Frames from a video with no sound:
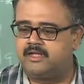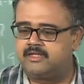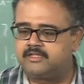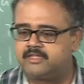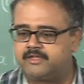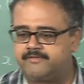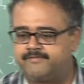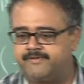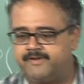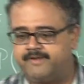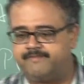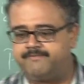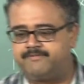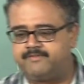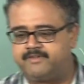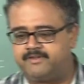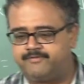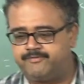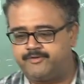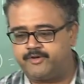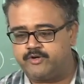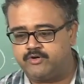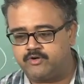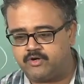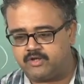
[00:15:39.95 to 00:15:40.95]
If
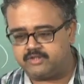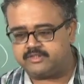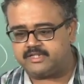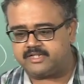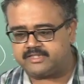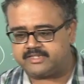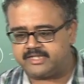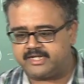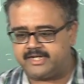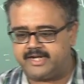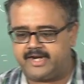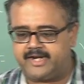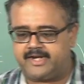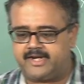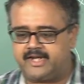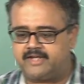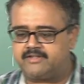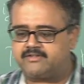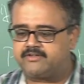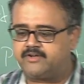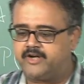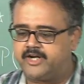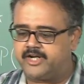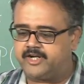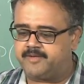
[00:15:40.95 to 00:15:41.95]
you know that the data is
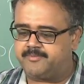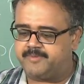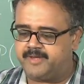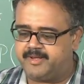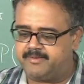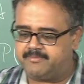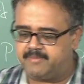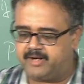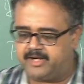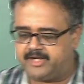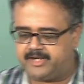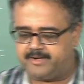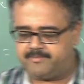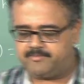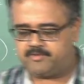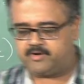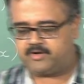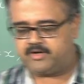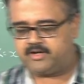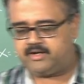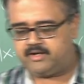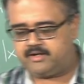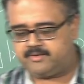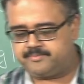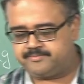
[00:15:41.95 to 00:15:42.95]
going to be
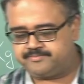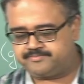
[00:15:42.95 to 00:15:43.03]
multimodal,